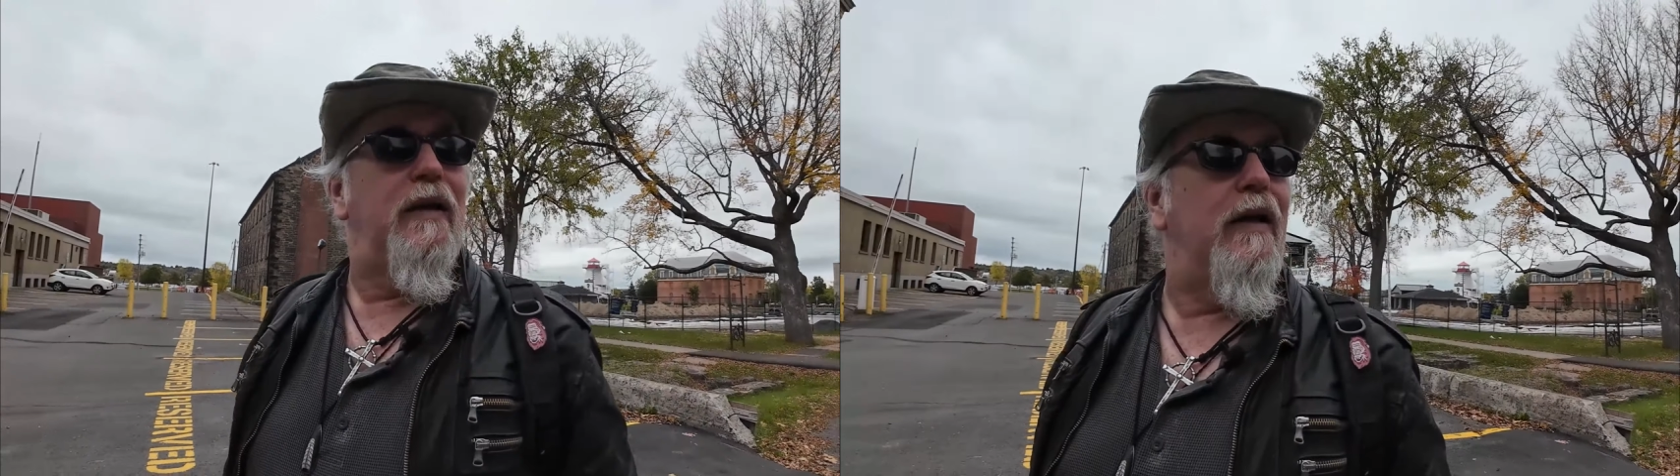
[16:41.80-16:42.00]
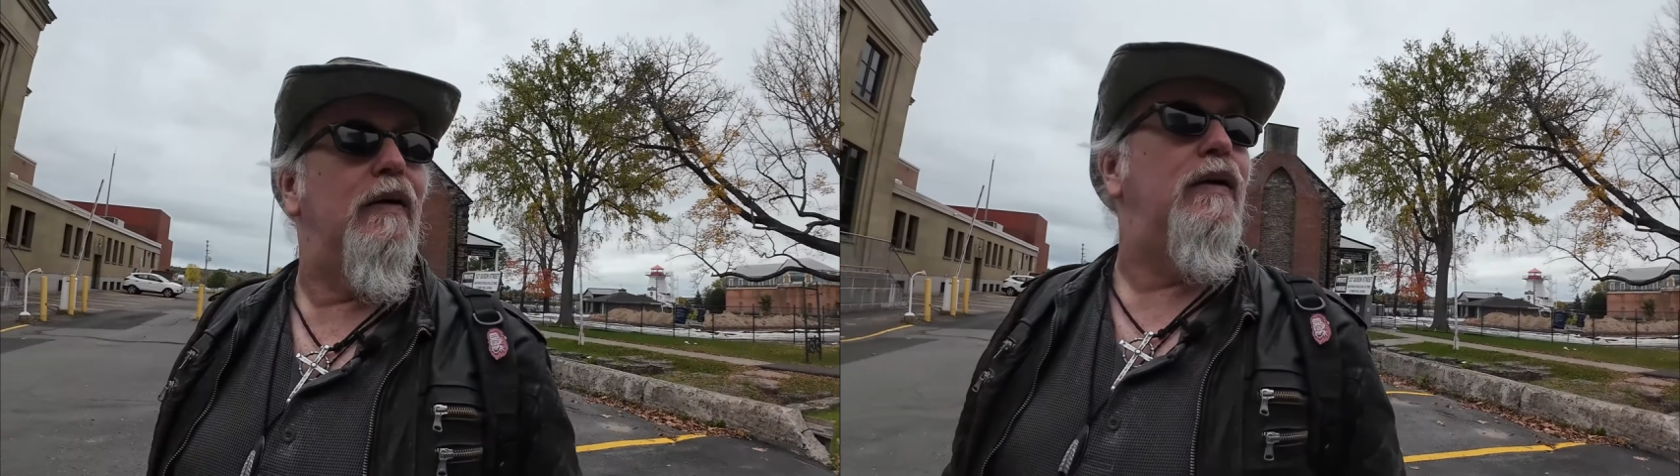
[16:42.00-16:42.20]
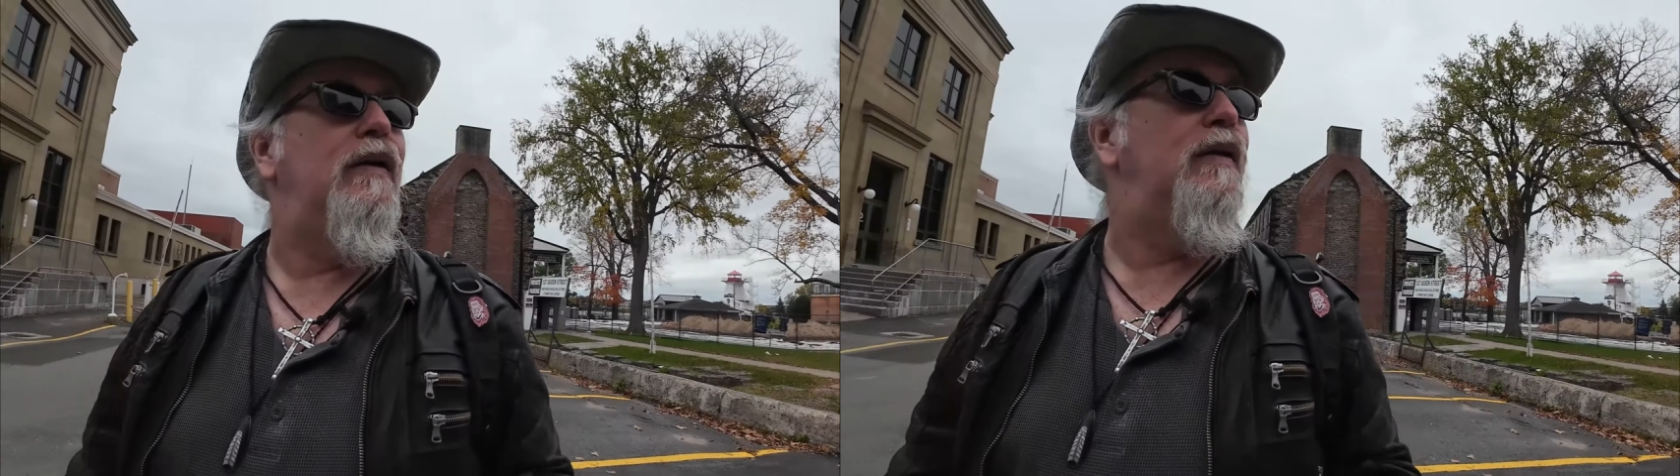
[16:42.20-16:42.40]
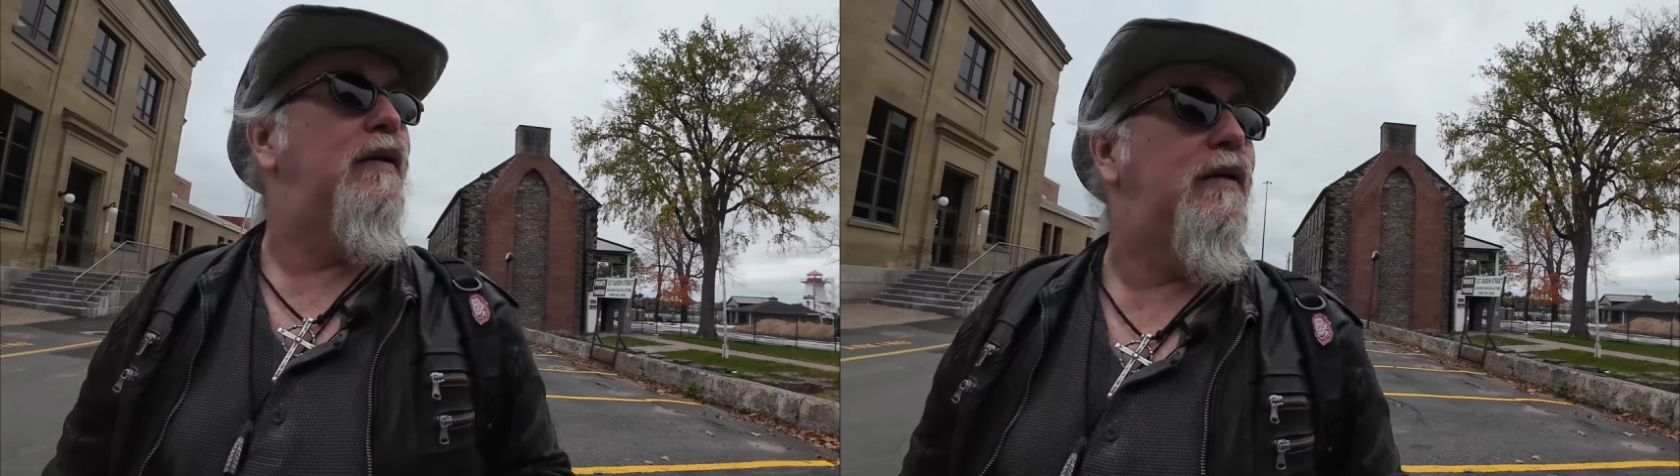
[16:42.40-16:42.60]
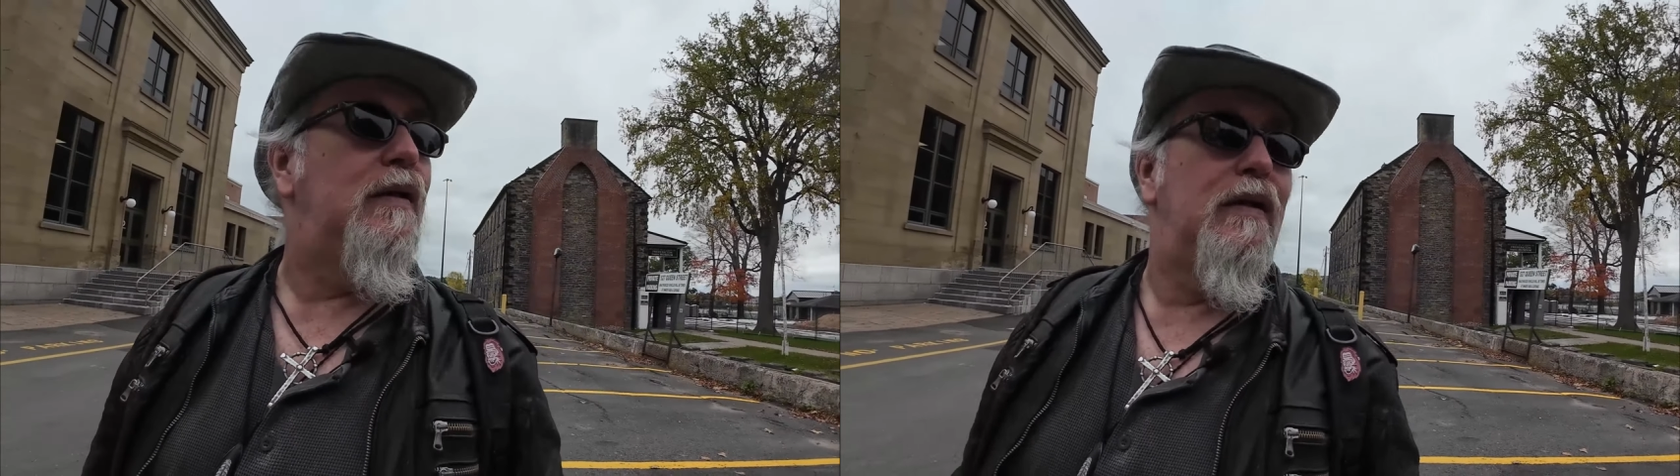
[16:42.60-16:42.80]

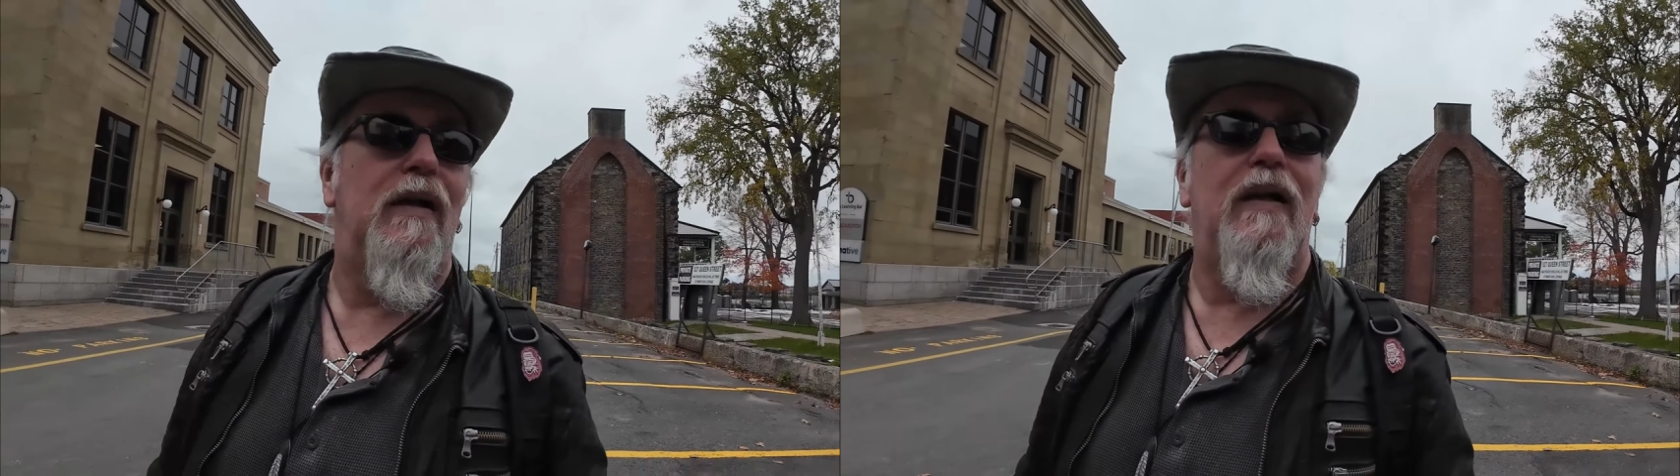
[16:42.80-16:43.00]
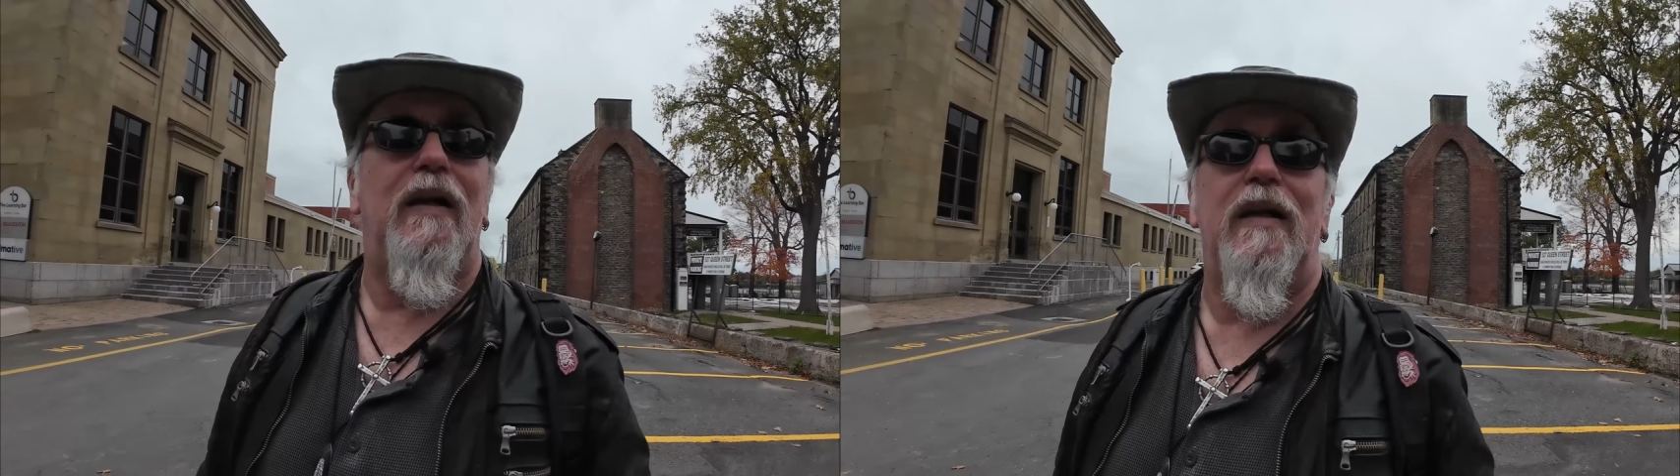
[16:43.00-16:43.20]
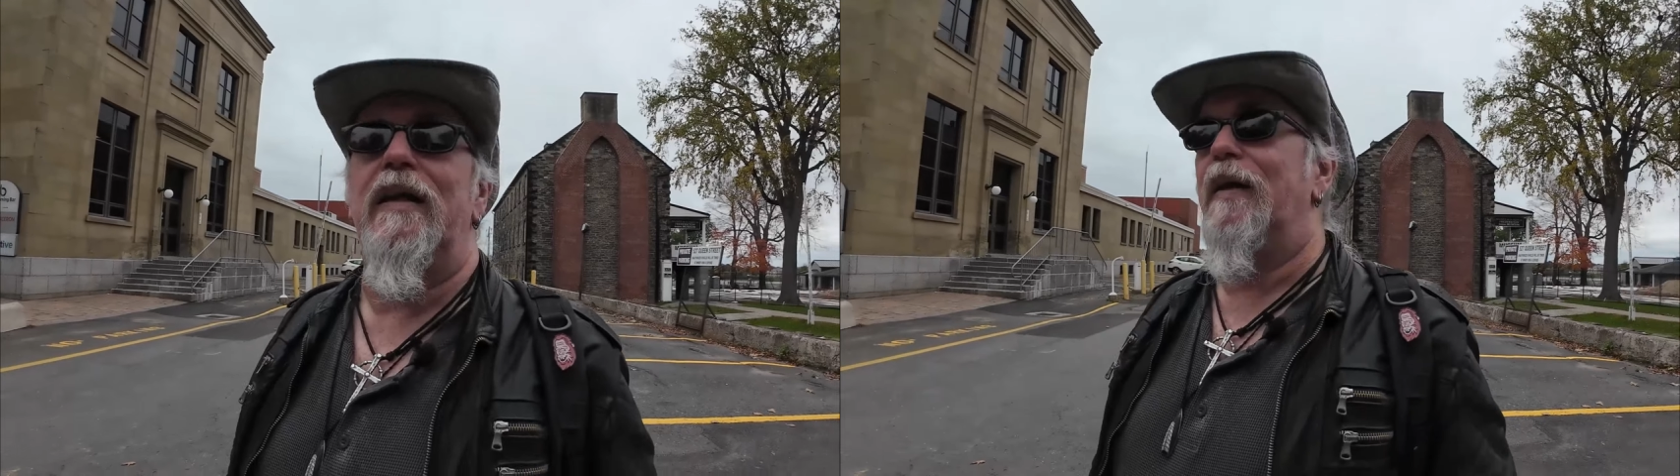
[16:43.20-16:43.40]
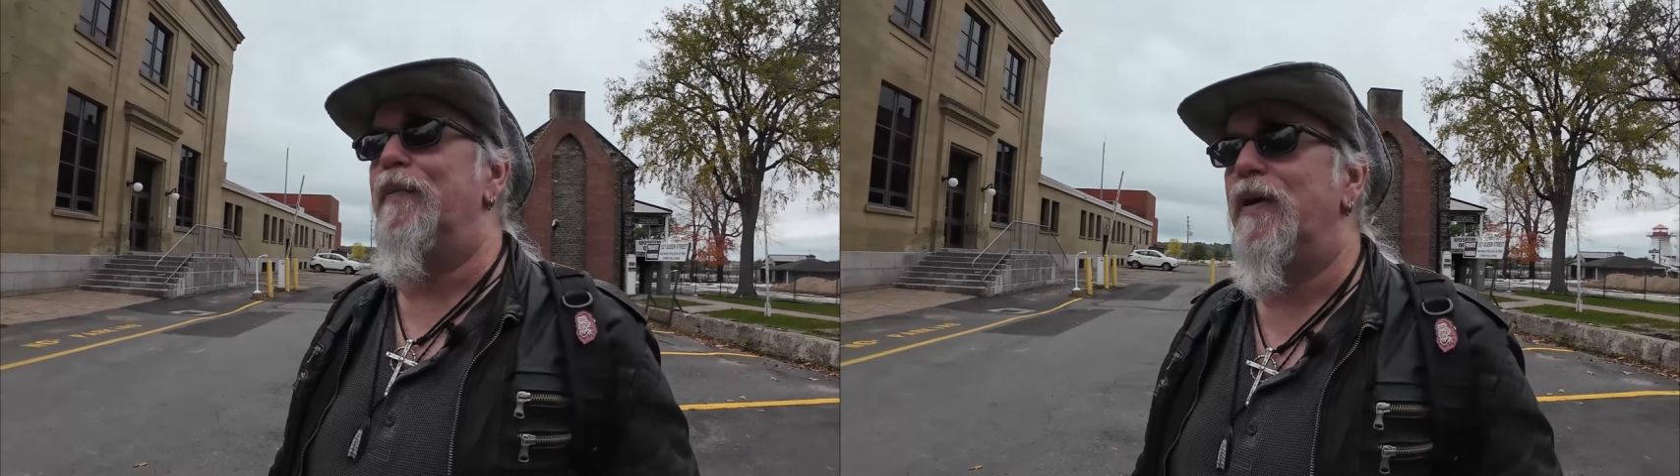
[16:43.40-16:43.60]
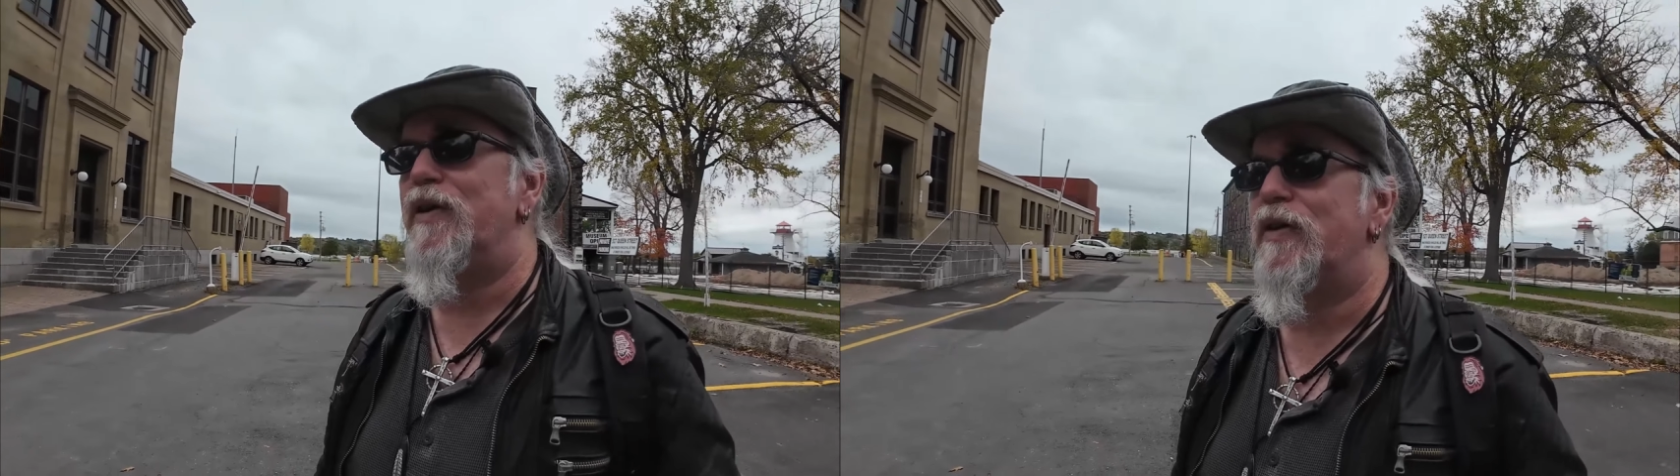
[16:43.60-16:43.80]
now, yeah,
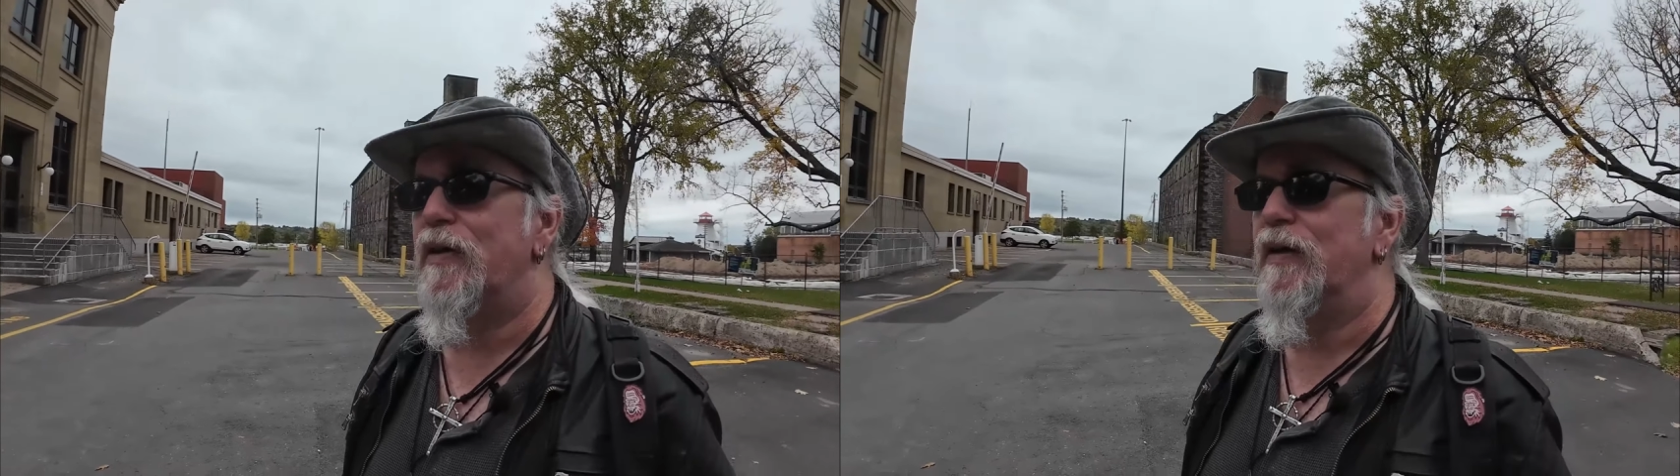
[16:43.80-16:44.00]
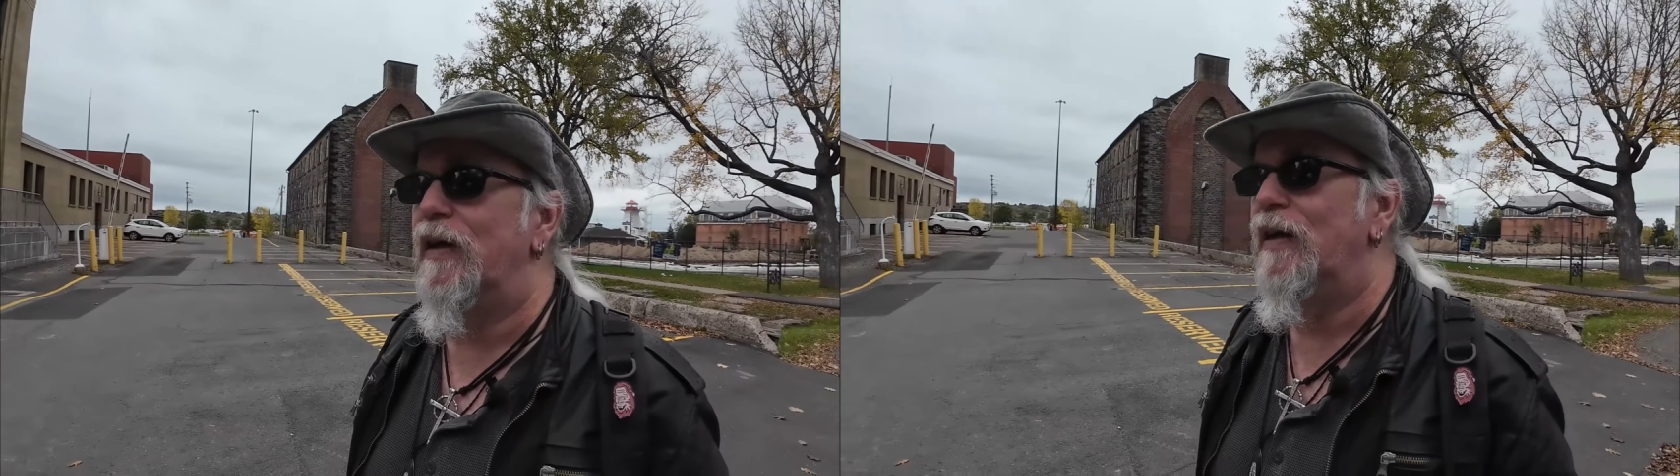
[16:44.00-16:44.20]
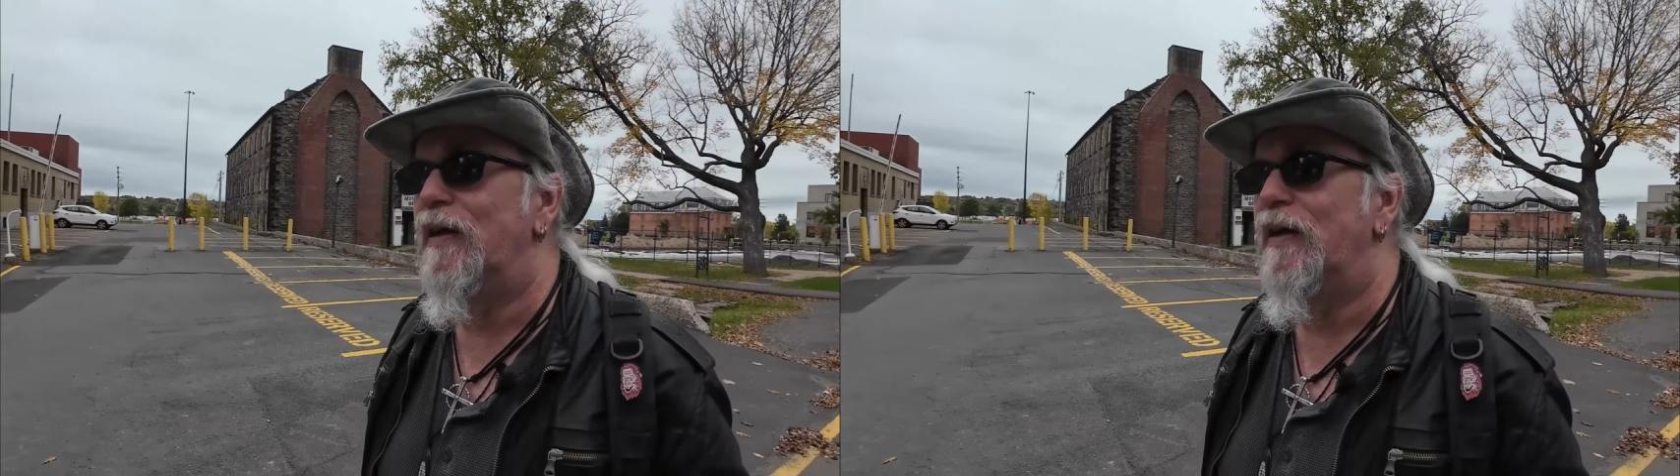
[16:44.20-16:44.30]
I'm pretty sure